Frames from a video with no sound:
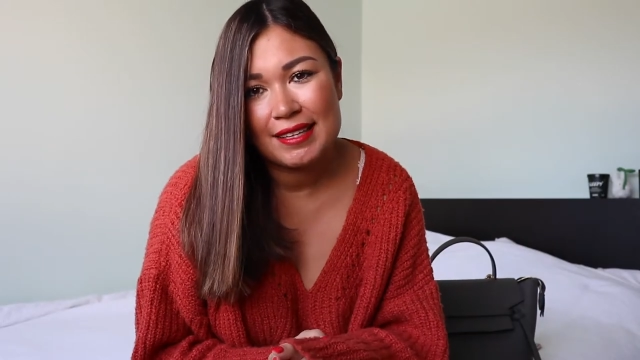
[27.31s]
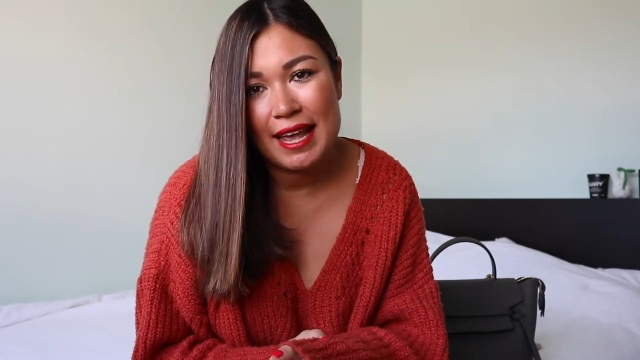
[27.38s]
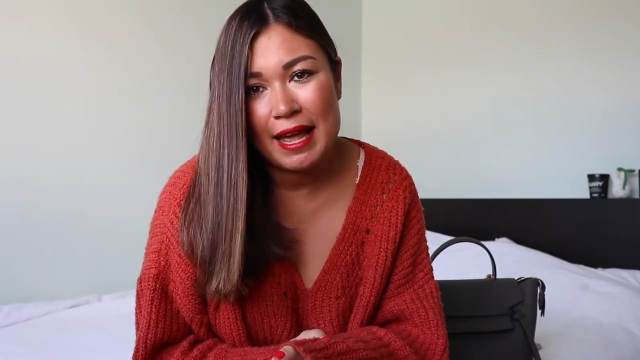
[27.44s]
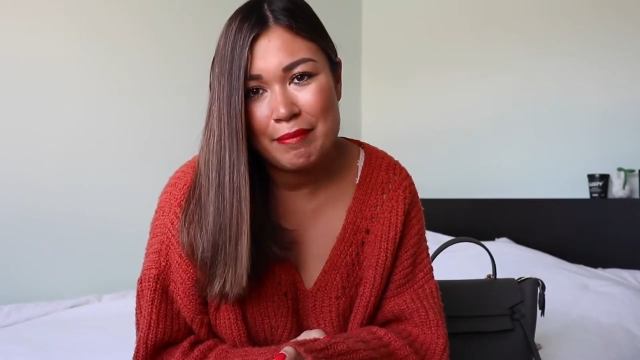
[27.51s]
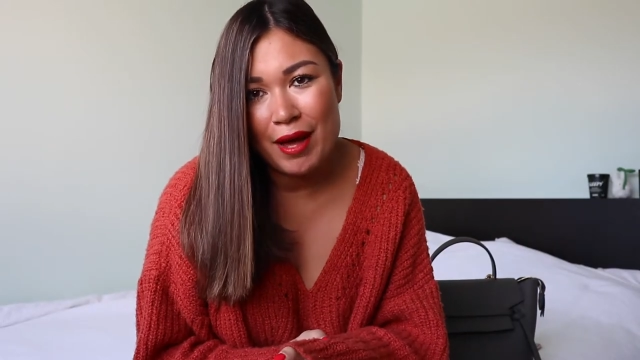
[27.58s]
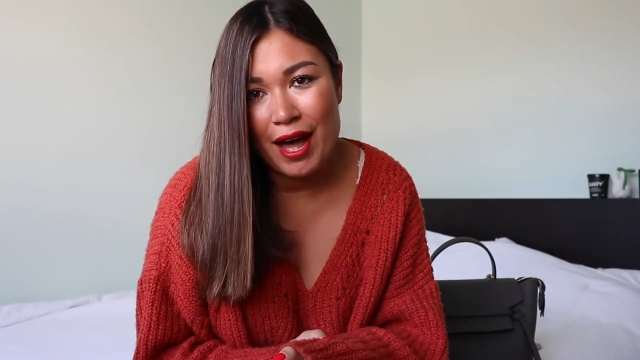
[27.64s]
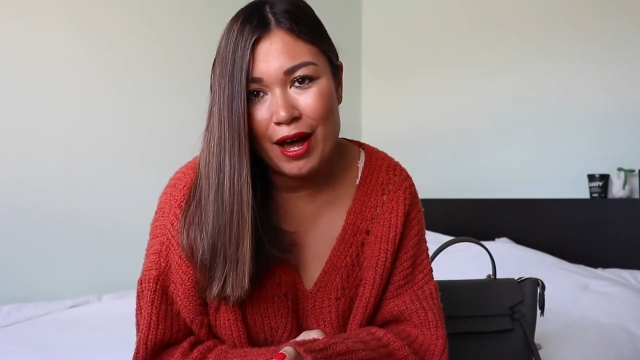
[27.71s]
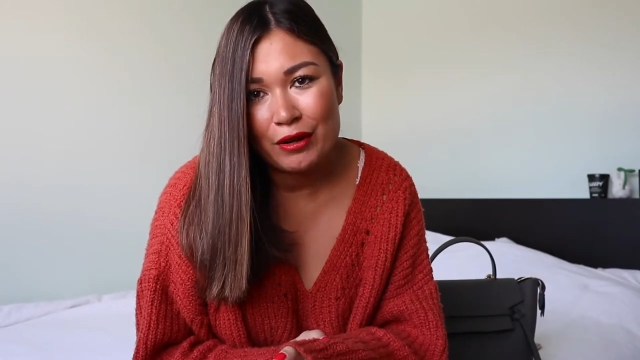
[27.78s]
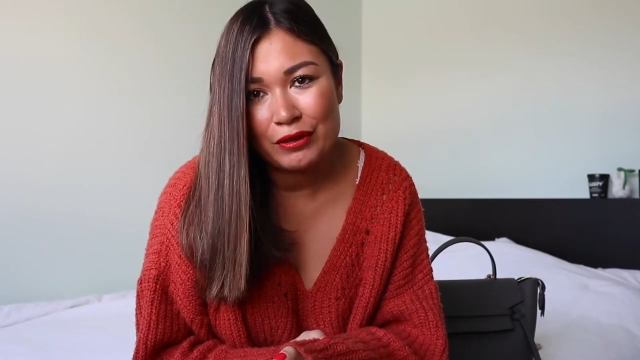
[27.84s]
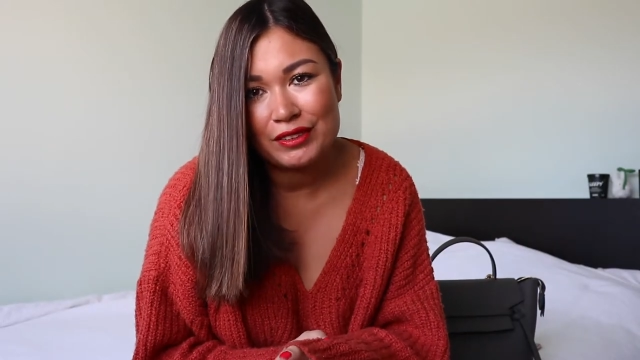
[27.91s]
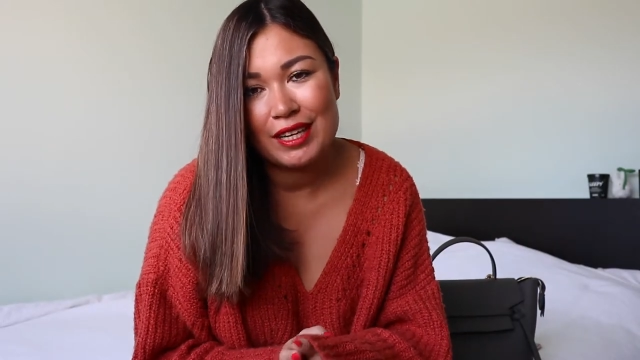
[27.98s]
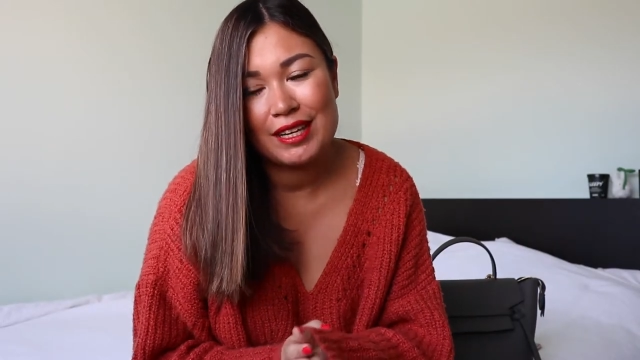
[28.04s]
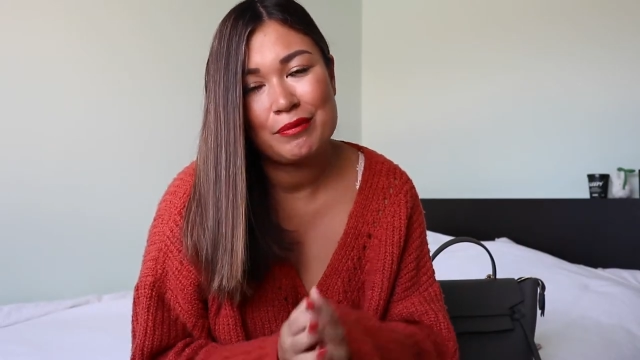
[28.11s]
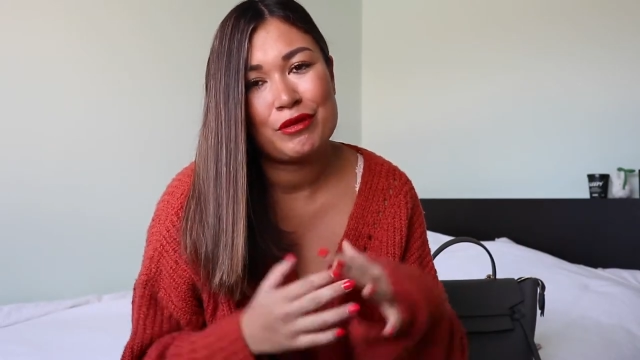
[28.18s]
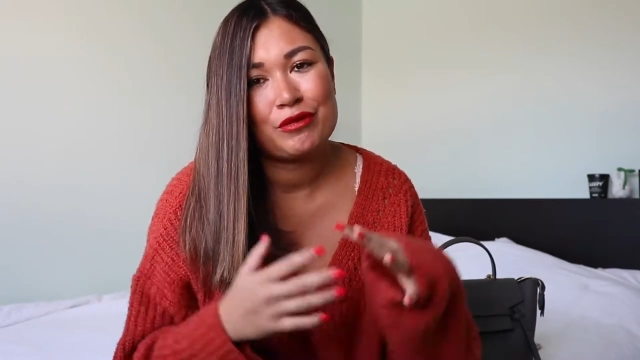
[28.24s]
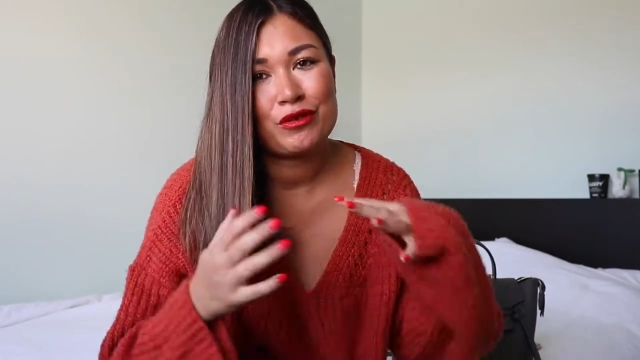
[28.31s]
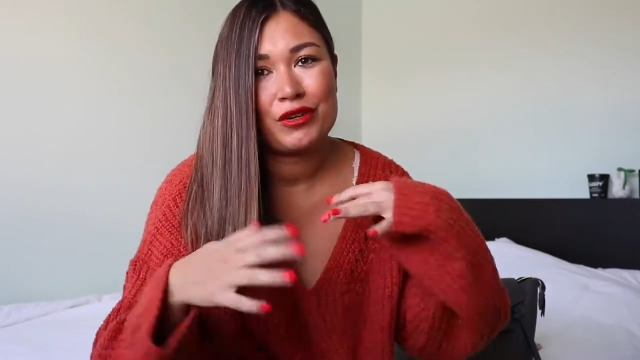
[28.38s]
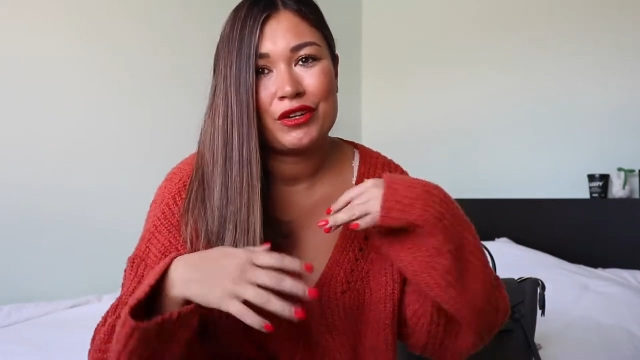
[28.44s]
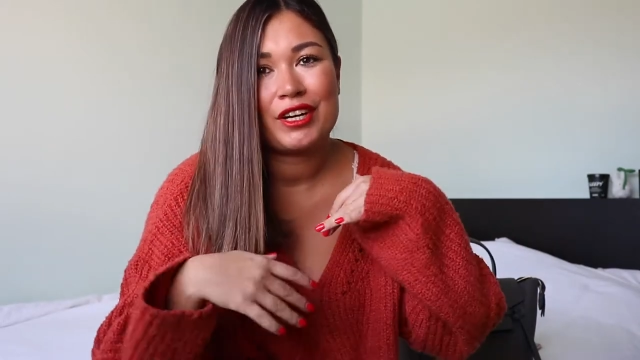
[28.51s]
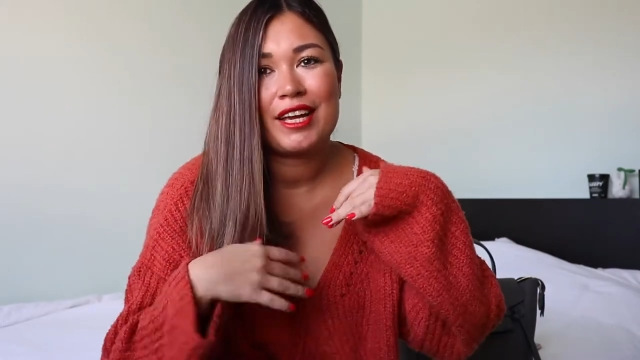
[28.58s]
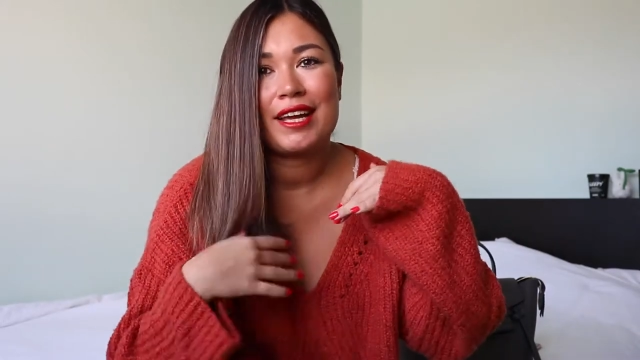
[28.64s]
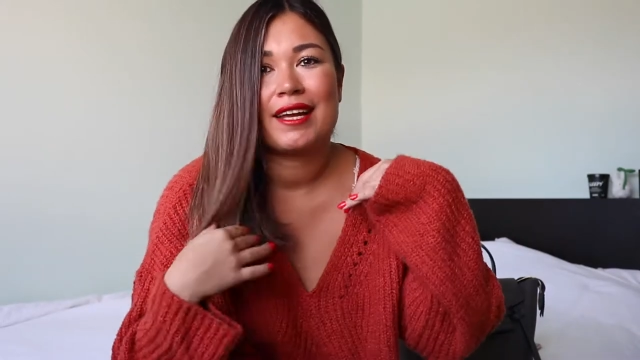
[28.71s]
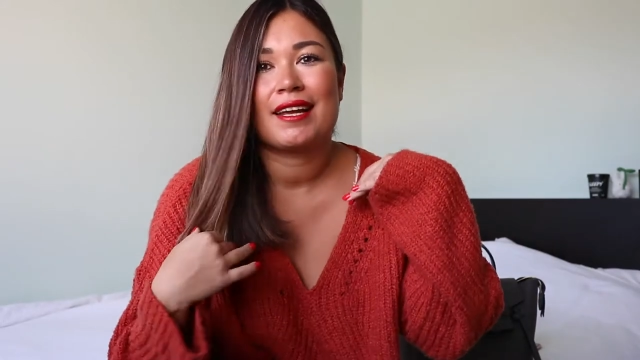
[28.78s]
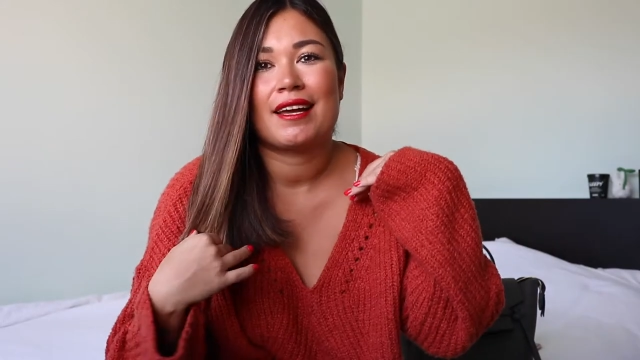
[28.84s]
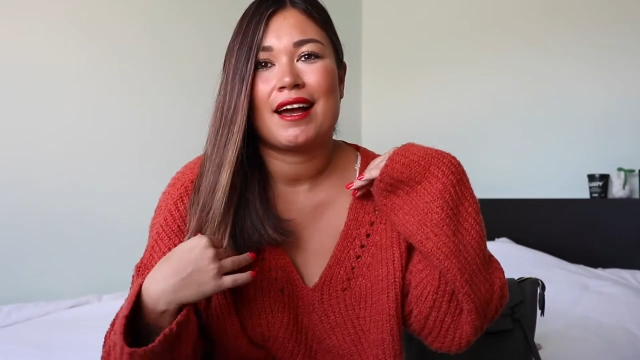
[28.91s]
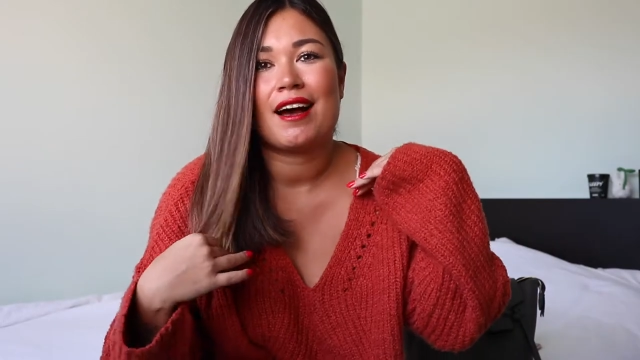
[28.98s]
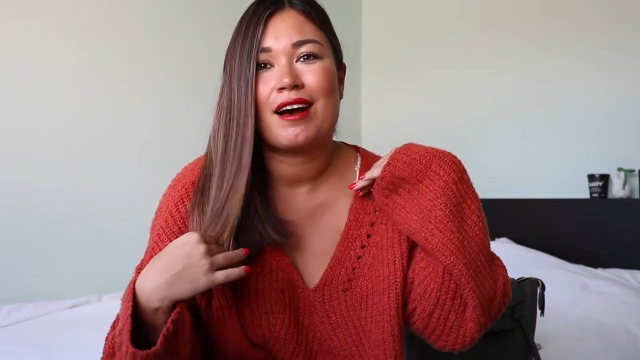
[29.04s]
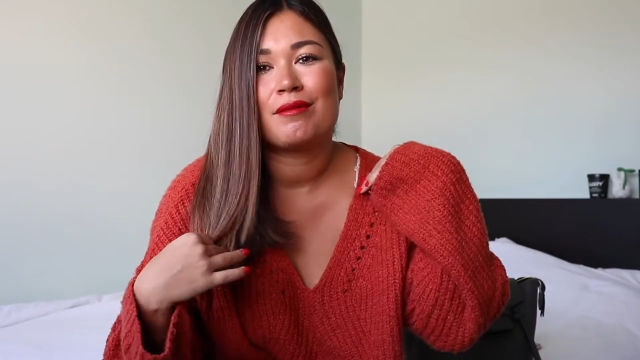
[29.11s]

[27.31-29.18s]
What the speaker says: came out and before they